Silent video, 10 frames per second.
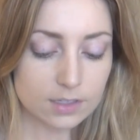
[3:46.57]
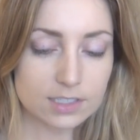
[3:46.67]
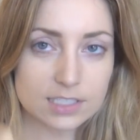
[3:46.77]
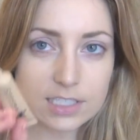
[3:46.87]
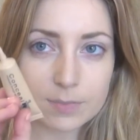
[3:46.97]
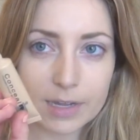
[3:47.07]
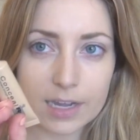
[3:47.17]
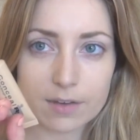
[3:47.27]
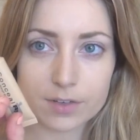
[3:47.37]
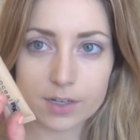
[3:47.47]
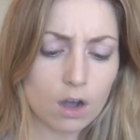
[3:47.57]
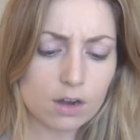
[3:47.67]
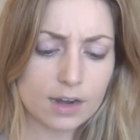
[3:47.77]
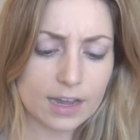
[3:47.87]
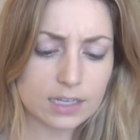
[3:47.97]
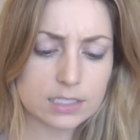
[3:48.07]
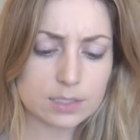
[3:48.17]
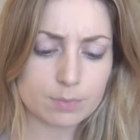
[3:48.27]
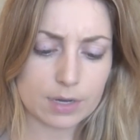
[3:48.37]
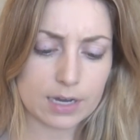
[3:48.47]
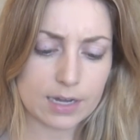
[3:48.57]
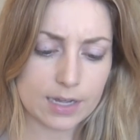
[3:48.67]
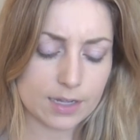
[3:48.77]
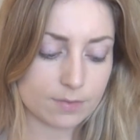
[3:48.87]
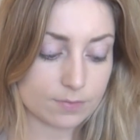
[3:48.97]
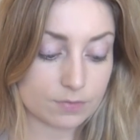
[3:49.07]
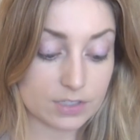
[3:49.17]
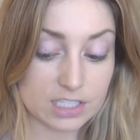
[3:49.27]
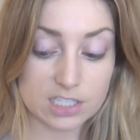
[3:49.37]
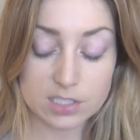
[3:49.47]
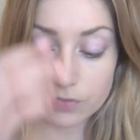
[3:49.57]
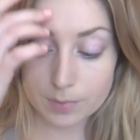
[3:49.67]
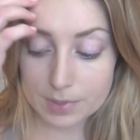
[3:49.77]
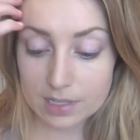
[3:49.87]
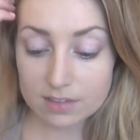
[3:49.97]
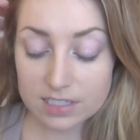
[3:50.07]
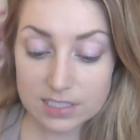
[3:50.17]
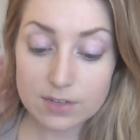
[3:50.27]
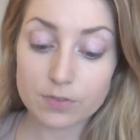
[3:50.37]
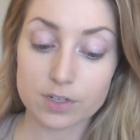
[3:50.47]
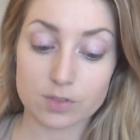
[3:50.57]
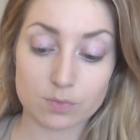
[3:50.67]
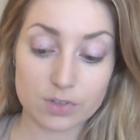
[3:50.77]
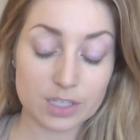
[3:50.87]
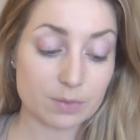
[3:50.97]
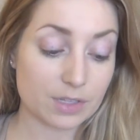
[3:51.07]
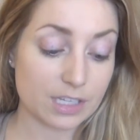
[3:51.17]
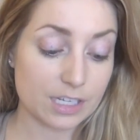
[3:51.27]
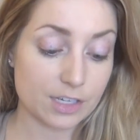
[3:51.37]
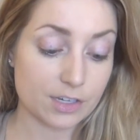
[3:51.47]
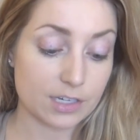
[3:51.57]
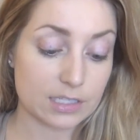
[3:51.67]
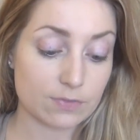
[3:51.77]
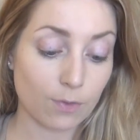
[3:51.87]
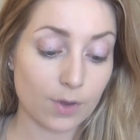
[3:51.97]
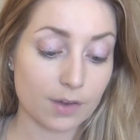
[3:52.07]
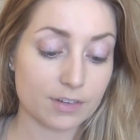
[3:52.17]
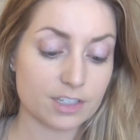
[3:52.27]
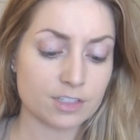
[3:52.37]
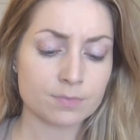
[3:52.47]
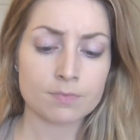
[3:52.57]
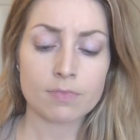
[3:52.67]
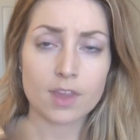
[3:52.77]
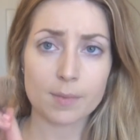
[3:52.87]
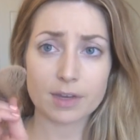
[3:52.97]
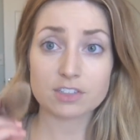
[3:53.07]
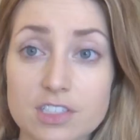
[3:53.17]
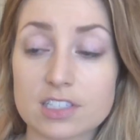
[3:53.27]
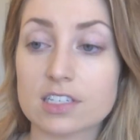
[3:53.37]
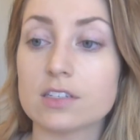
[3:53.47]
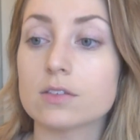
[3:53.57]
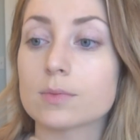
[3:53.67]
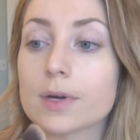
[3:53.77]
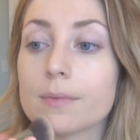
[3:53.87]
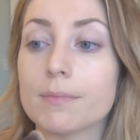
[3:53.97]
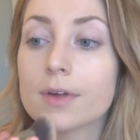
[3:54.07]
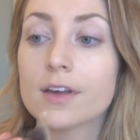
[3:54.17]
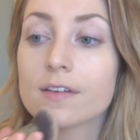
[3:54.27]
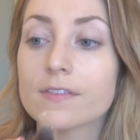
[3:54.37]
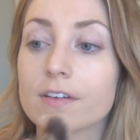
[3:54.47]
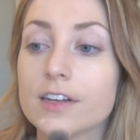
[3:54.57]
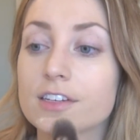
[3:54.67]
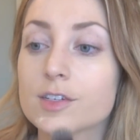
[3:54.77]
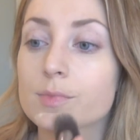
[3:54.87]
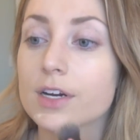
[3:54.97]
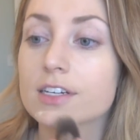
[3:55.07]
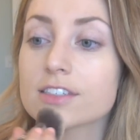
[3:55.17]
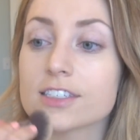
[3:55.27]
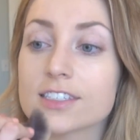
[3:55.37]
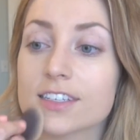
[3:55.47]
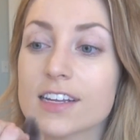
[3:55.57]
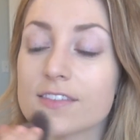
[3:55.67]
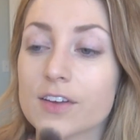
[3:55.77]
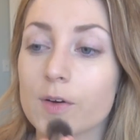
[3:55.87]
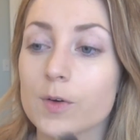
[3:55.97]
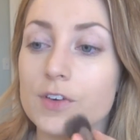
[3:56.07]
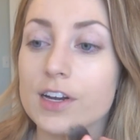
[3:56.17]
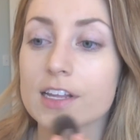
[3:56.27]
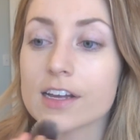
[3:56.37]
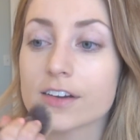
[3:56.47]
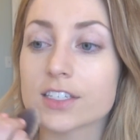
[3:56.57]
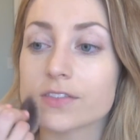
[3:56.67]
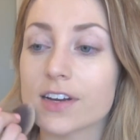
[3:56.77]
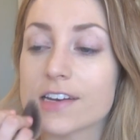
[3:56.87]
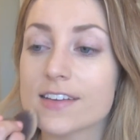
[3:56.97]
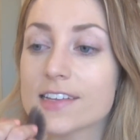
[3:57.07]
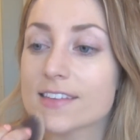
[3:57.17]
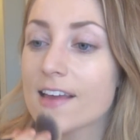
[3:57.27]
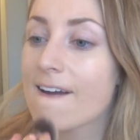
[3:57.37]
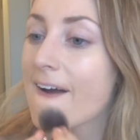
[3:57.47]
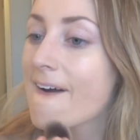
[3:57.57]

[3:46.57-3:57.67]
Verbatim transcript: This is my Cover RX by Physicians Formula. This stuff works really, really good. It's full coverage. I'm actually just going to use my foundation brush and just kind of go over any areas of redness.